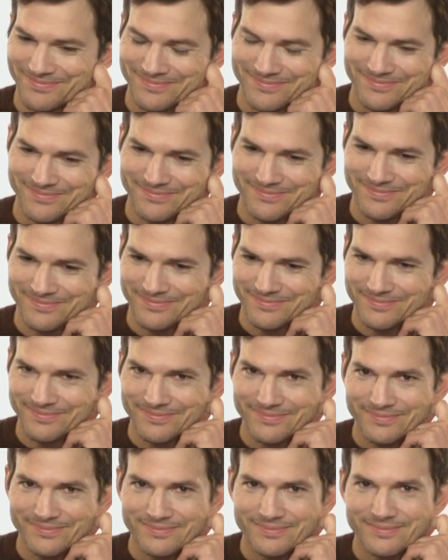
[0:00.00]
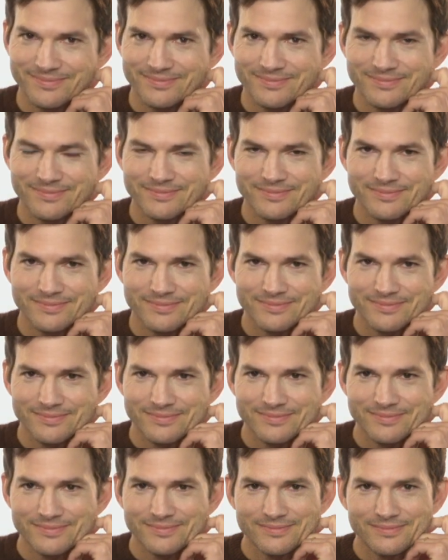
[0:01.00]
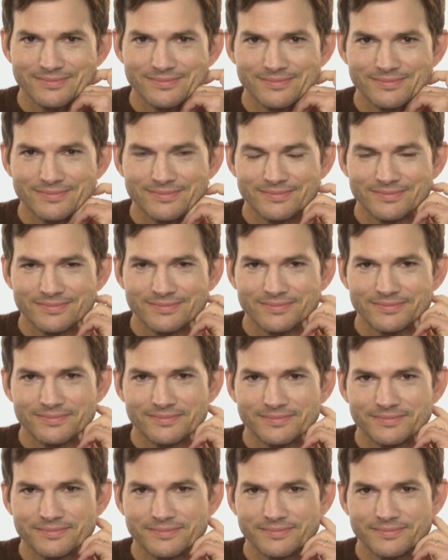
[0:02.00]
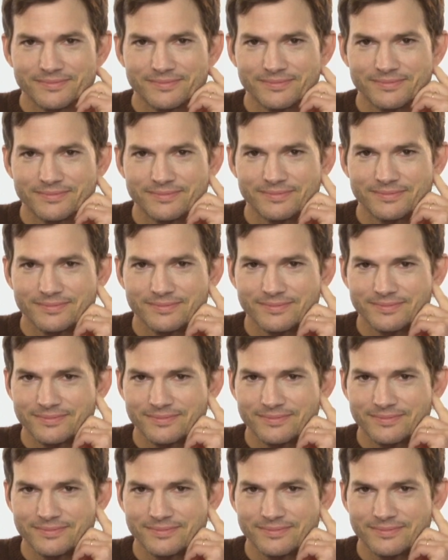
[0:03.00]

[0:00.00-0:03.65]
(not speaking)